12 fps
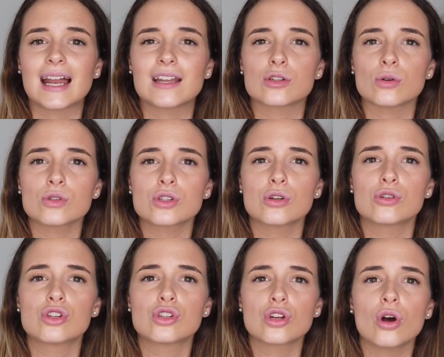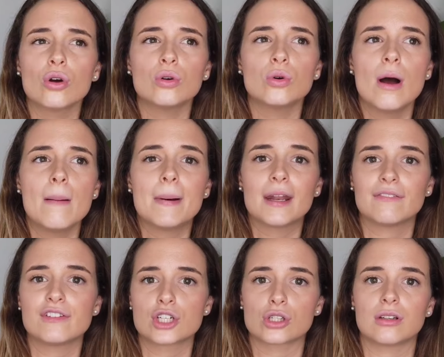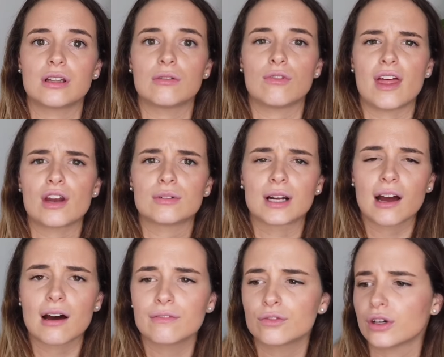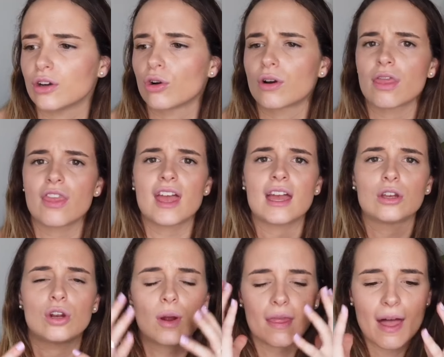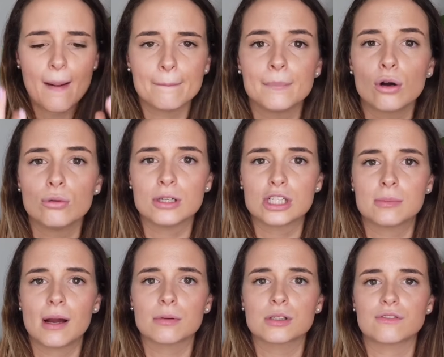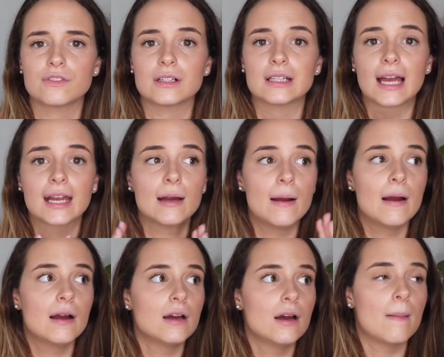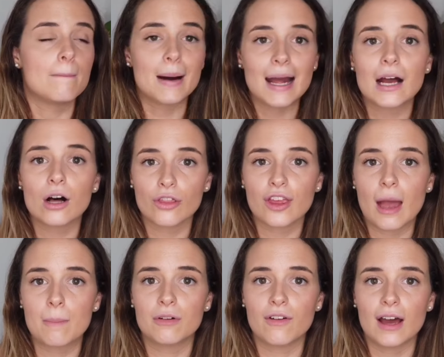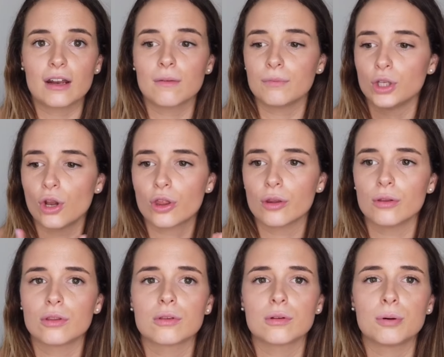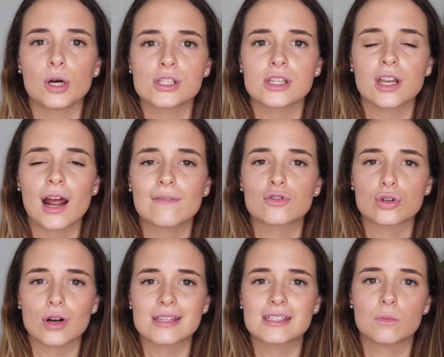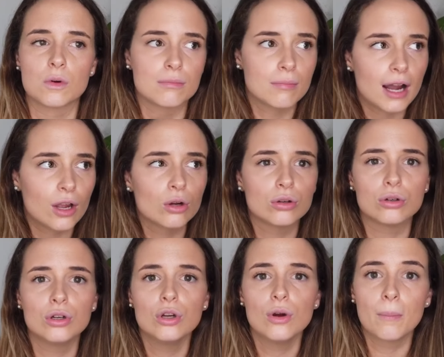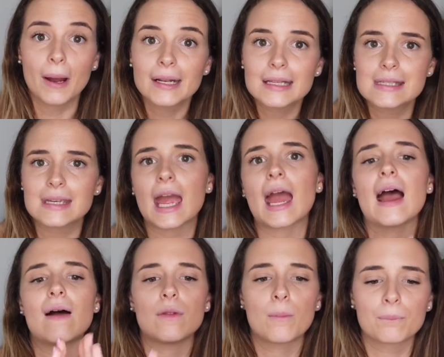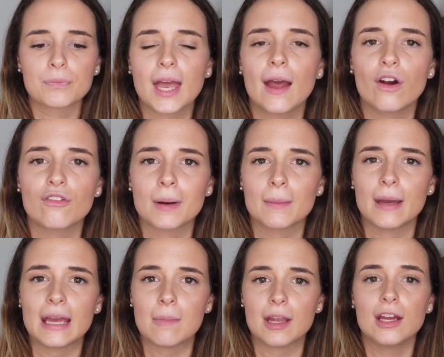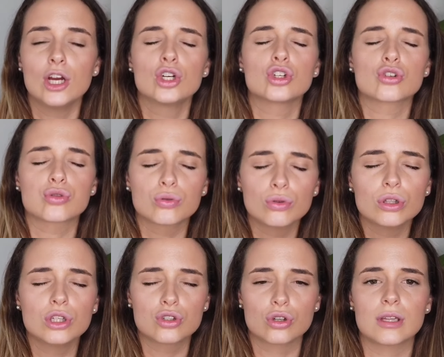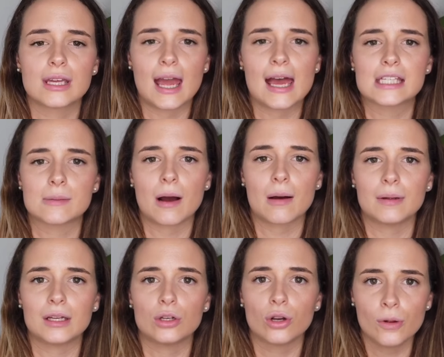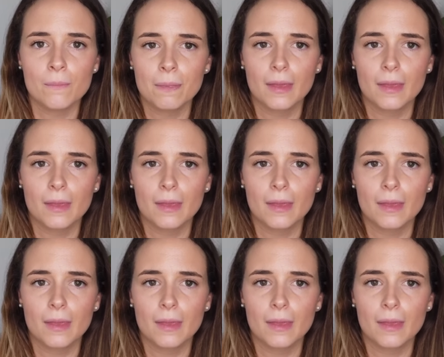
And it's also so beneficial in their recovery, or in their, you know, in that moment, to be able to feel like my healthcare provider, you know, the person that I have trusted with my own pregnancy care and the care of my baby truly, truly cares about me, you know?